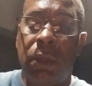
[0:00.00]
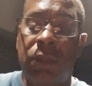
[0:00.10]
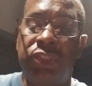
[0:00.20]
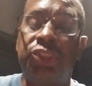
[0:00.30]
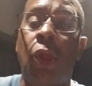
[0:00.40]

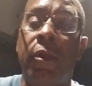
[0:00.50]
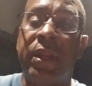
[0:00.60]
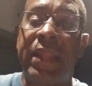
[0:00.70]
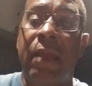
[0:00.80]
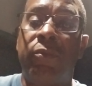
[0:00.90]

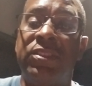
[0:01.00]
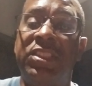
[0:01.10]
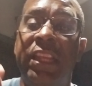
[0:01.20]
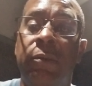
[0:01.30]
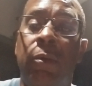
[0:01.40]
Starting out with
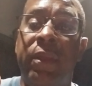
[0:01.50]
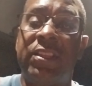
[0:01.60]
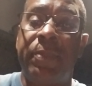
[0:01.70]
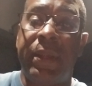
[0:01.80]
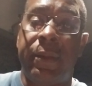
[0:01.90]
zero
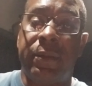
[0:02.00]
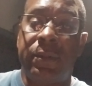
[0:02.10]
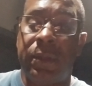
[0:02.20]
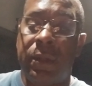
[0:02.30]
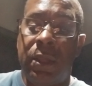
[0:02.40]
experience.
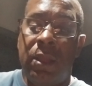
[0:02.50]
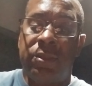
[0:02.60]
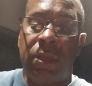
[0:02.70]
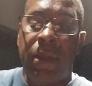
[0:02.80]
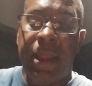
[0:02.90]

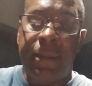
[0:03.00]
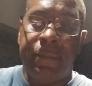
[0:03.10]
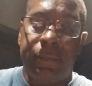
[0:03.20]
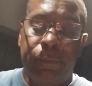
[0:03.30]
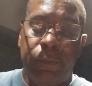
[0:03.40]
So, hey,
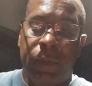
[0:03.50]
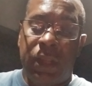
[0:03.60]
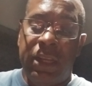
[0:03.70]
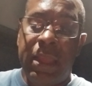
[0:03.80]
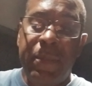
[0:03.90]

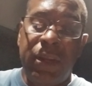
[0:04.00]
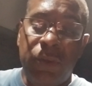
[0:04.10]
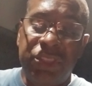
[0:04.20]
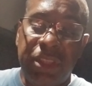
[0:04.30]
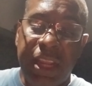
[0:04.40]
let me know
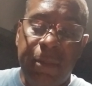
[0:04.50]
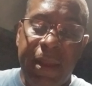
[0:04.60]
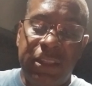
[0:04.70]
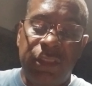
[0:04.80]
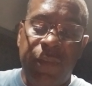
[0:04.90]
what you think
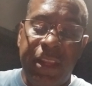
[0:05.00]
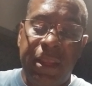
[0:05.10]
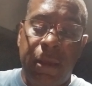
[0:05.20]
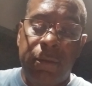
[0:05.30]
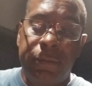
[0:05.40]
about this
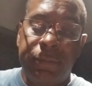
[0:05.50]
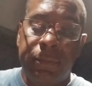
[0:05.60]
video.